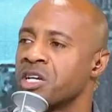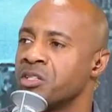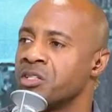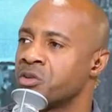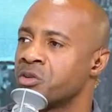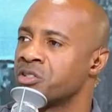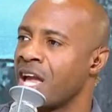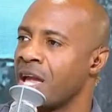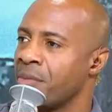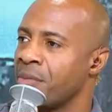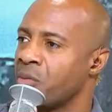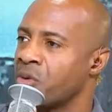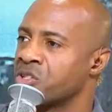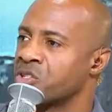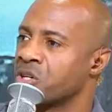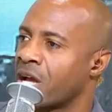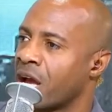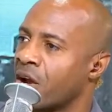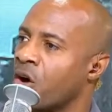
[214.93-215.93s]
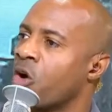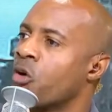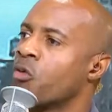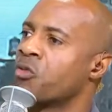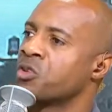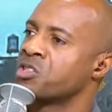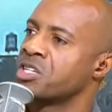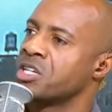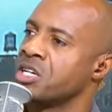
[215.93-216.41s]
Sports Entertainment, which
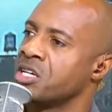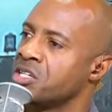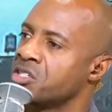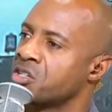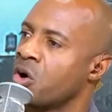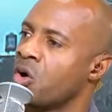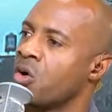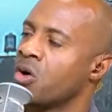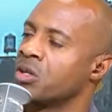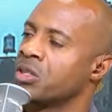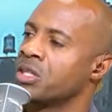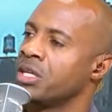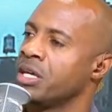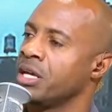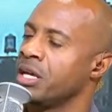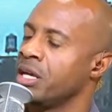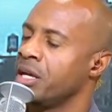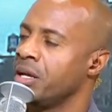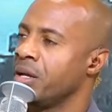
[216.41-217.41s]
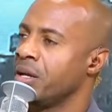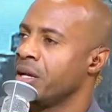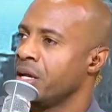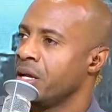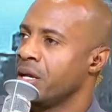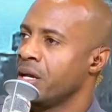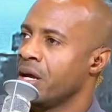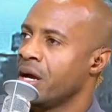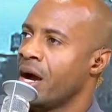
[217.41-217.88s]
kind of oversees all
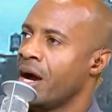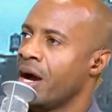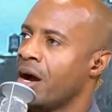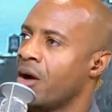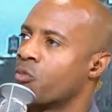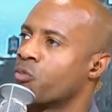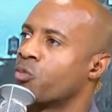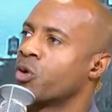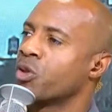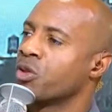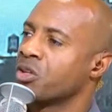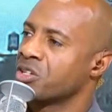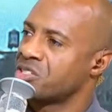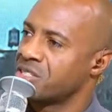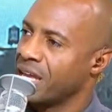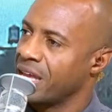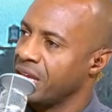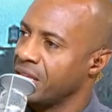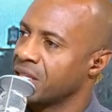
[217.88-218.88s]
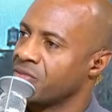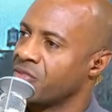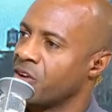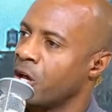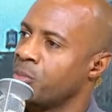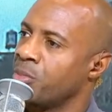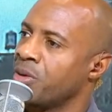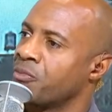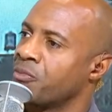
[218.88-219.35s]
the real estate